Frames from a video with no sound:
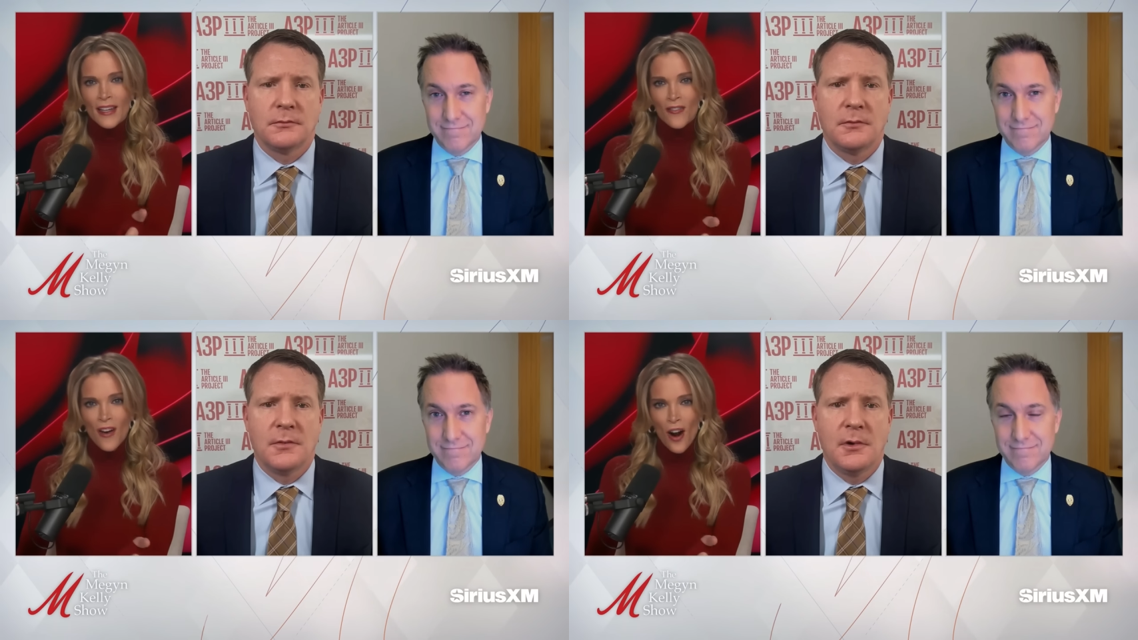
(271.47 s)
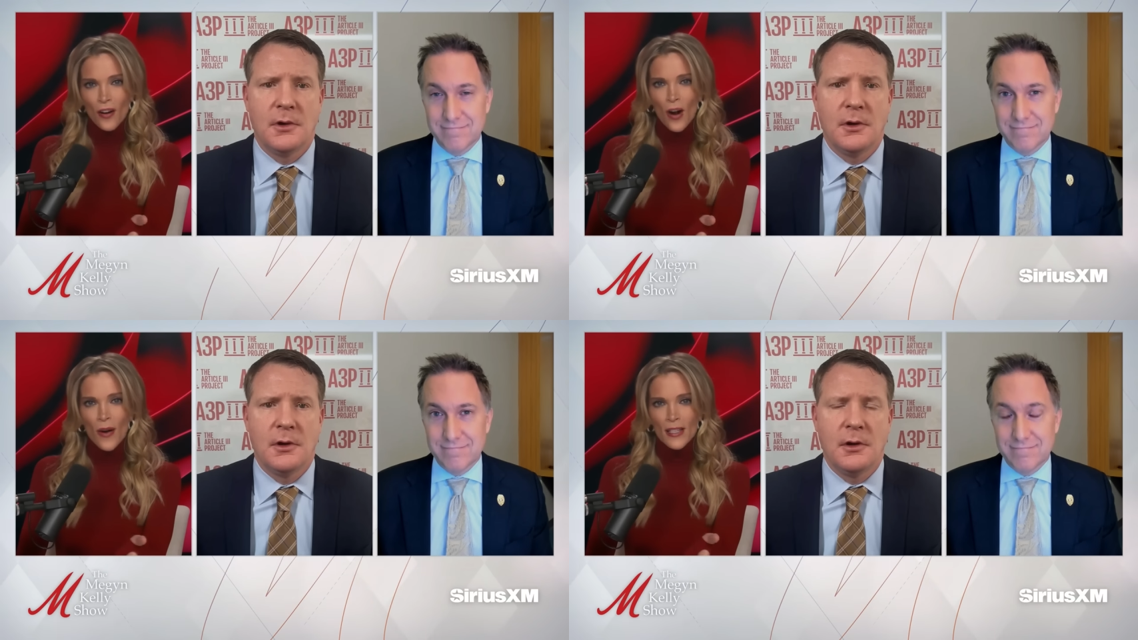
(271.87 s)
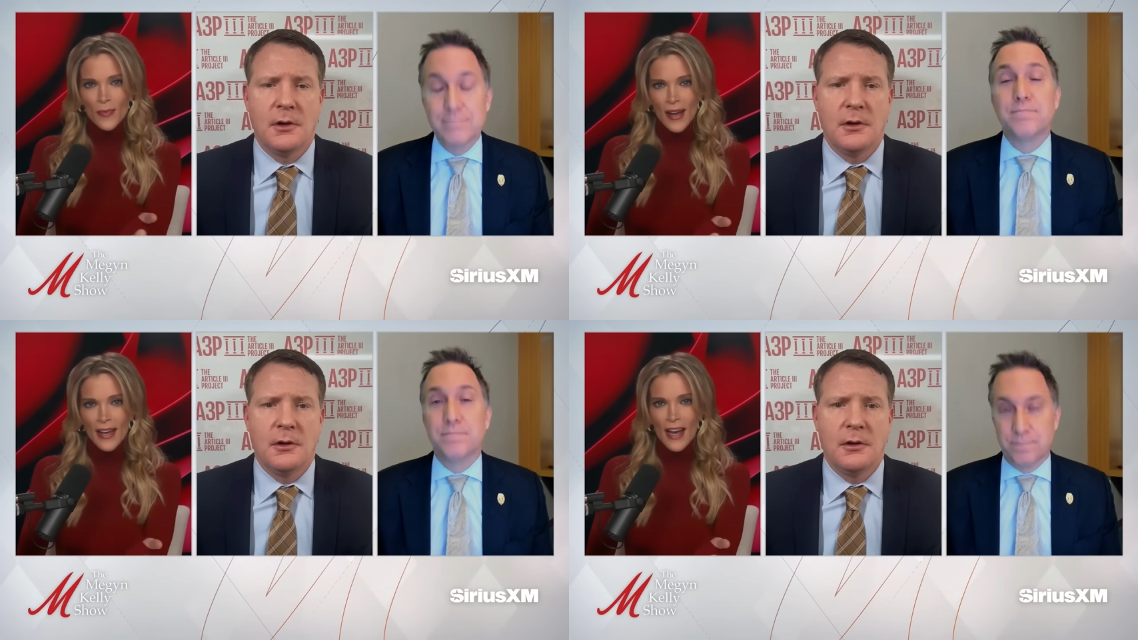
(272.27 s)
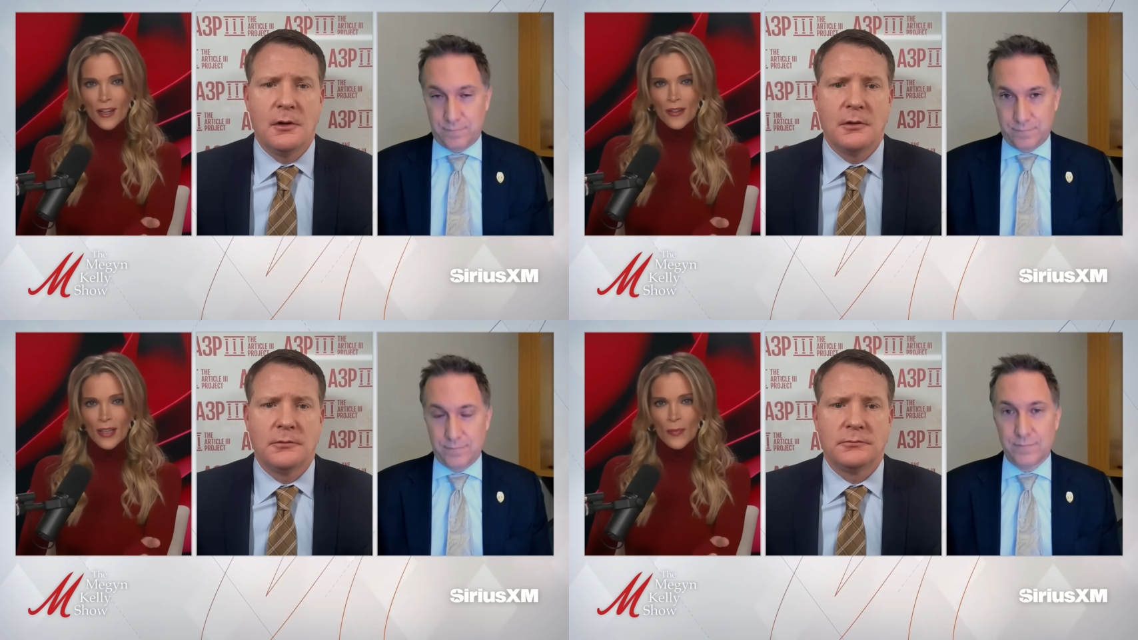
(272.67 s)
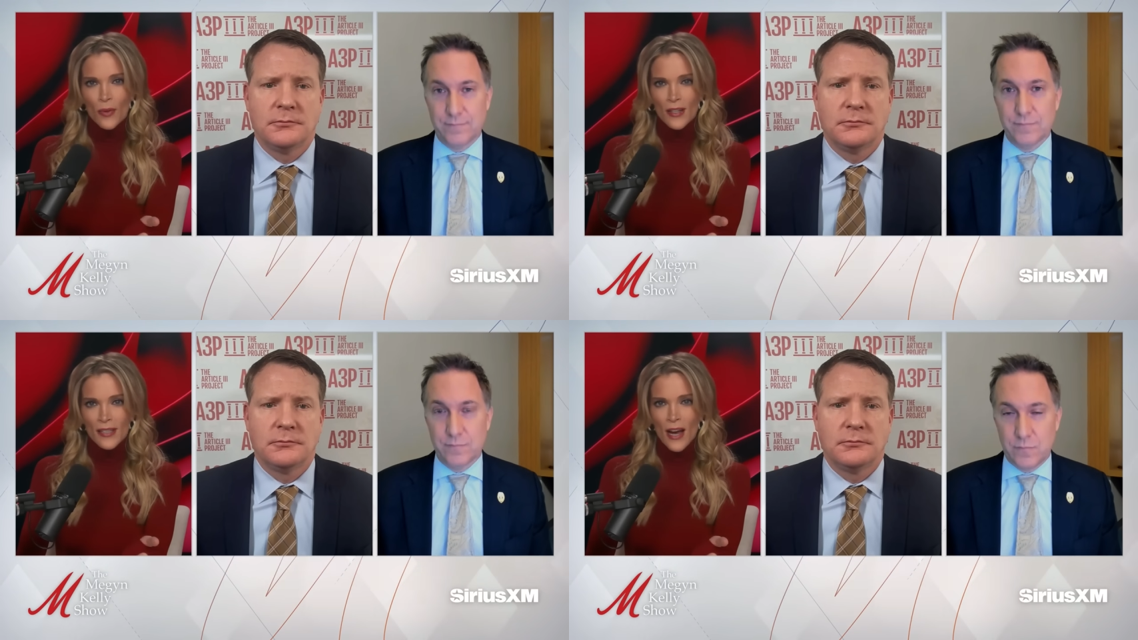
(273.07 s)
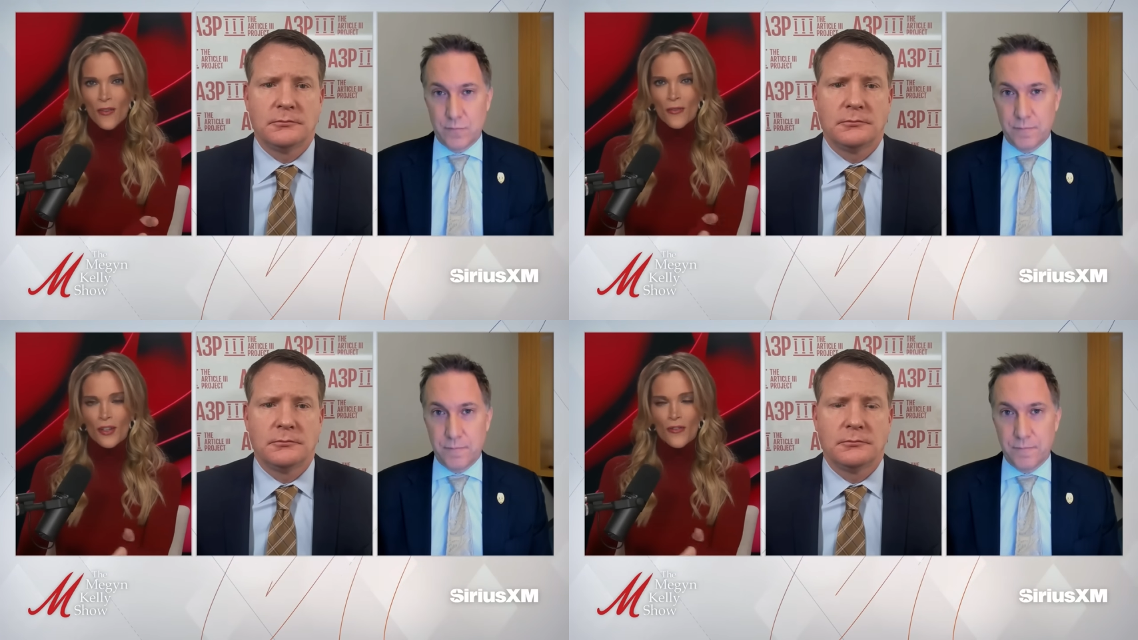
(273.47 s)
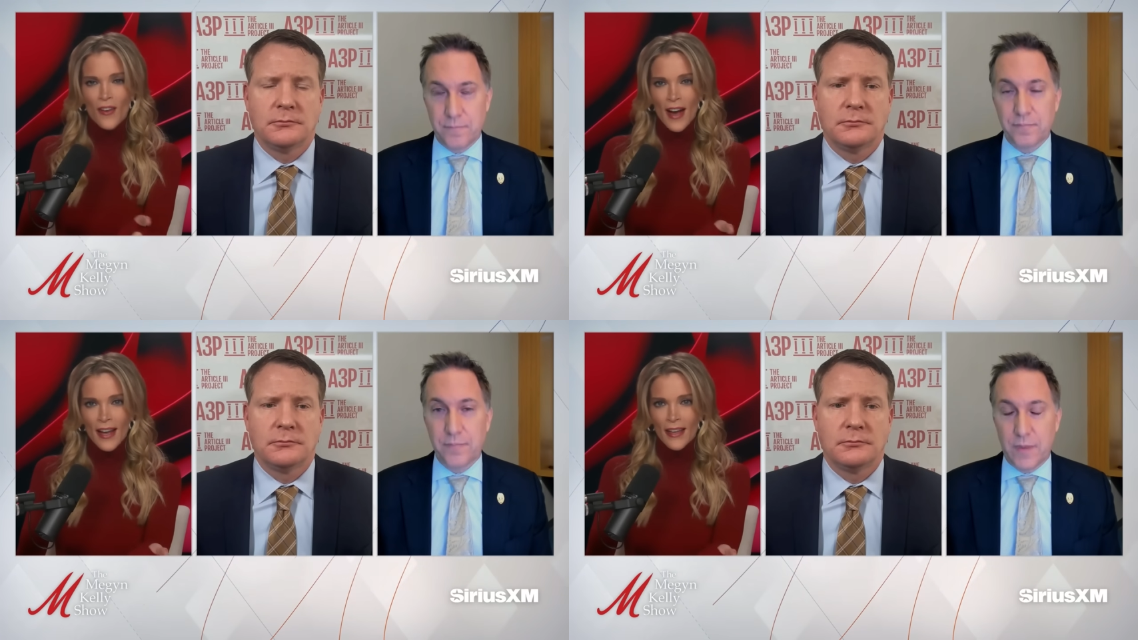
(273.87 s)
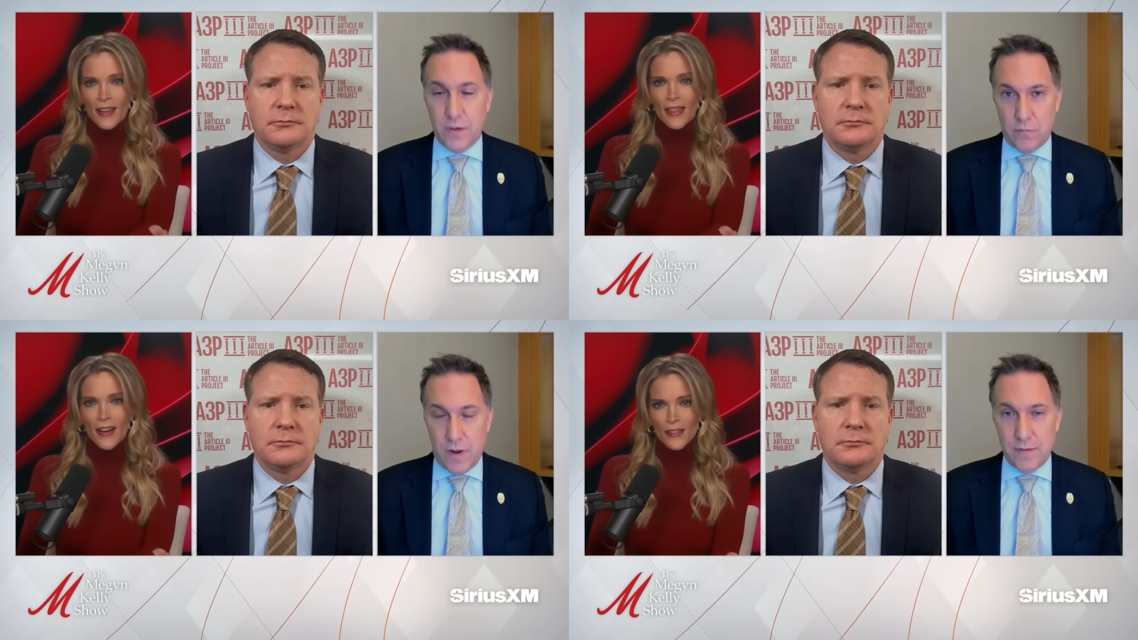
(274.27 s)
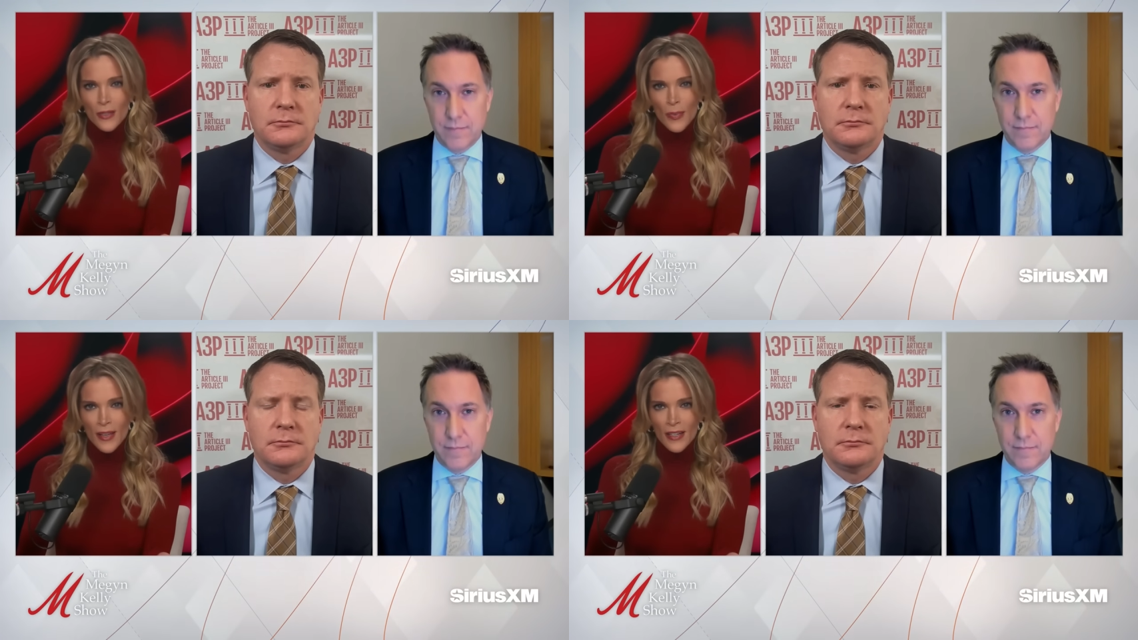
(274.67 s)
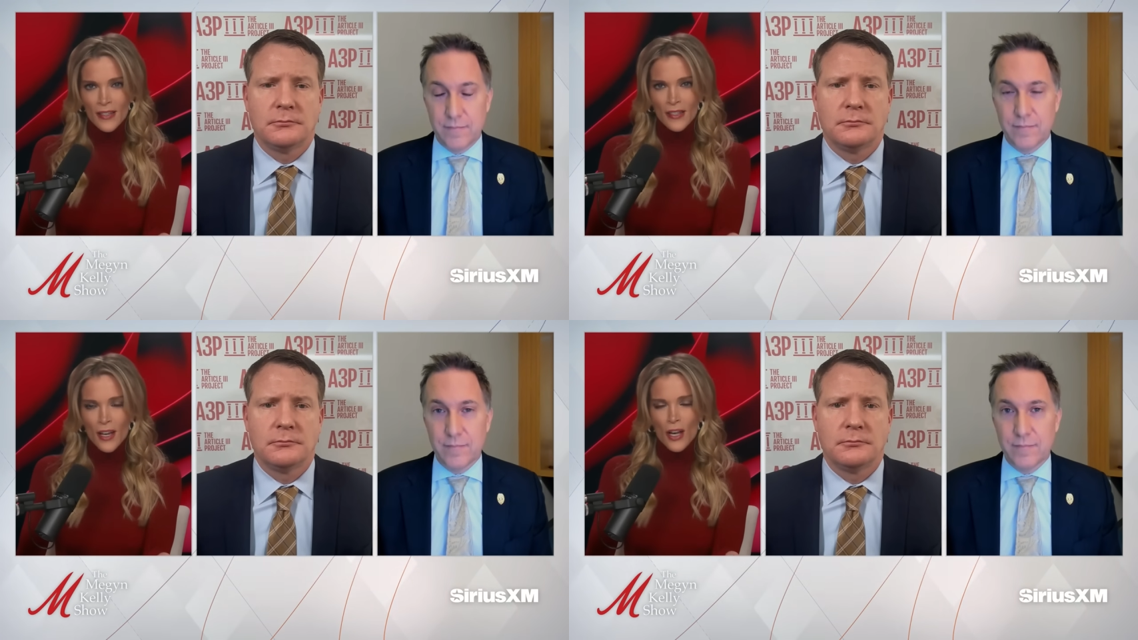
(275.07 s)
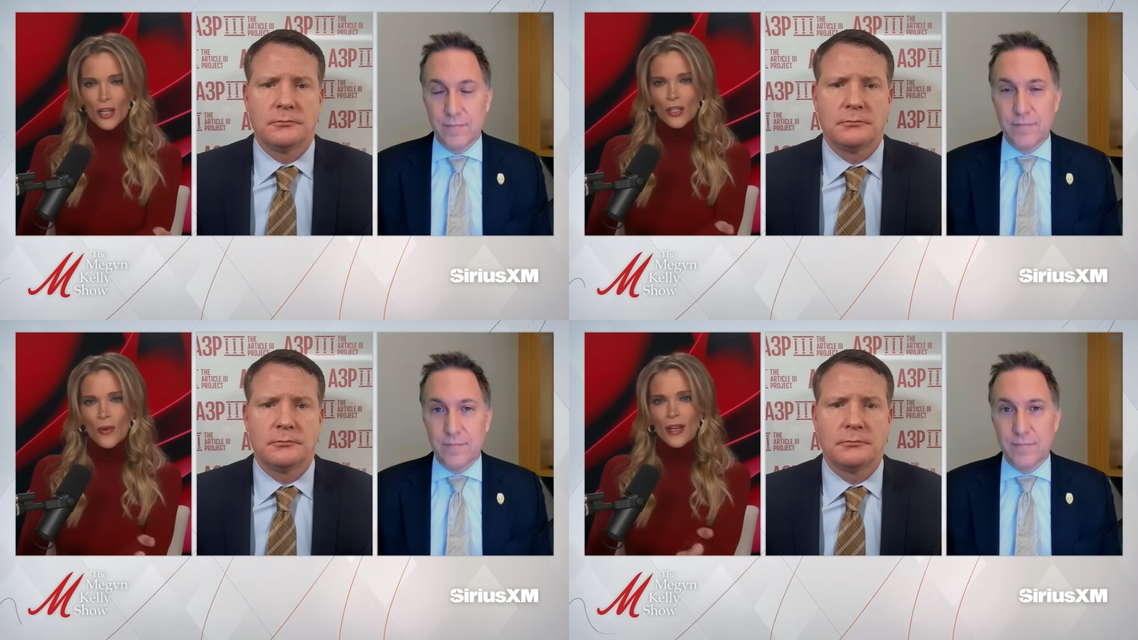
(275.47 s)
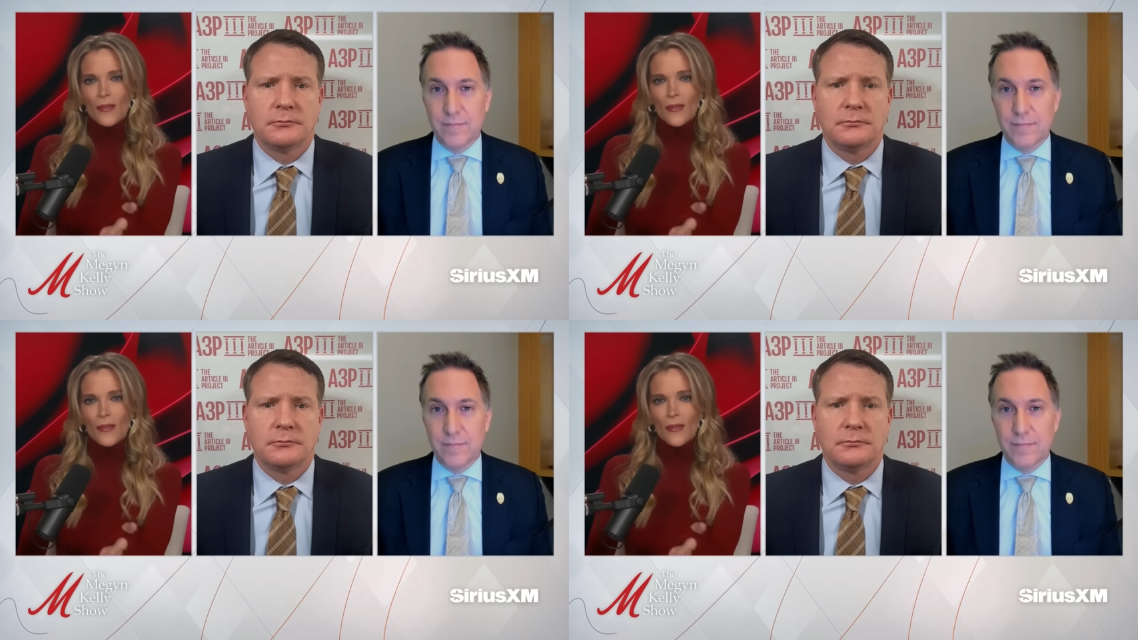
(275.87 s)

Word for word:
Speaker 1: and Navarro, as Mike accurately points out, for defying right. their subpoenas. So